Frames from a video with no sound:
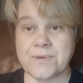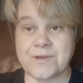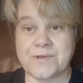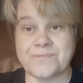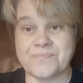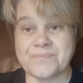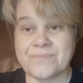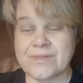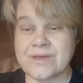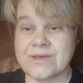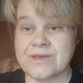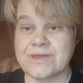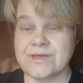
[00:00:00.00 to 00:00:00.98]
But,
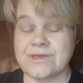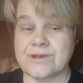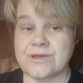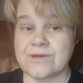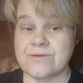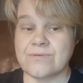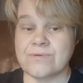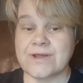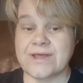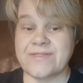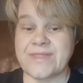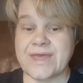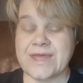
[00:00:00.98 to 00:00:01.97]
you know,
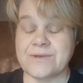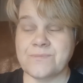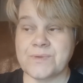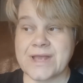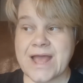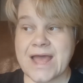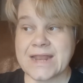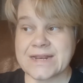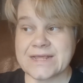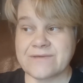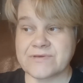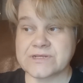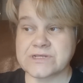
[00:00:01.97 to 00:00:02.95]
and then we can't
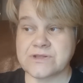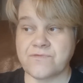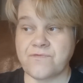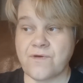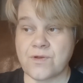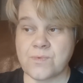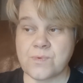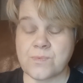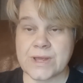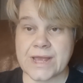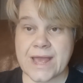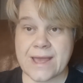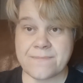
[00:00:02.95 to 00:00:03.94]
leave it to the following
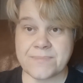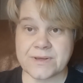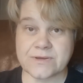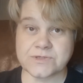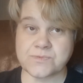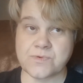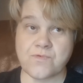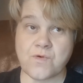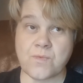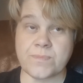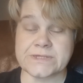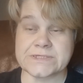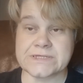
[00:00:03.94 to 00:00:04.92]
weekend because we're all
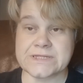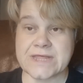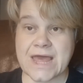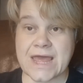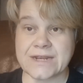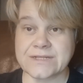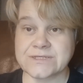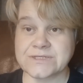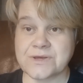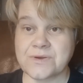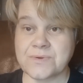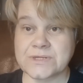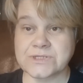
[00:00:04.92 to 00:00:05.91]
busy then.
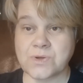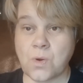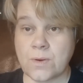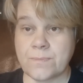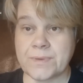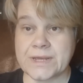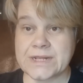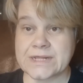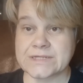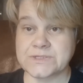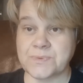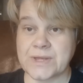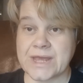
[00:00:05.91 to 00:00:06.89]
So it's got to be
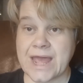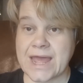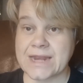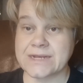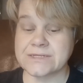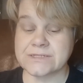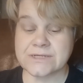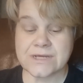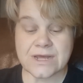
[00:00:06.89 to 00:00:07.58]
this weekend.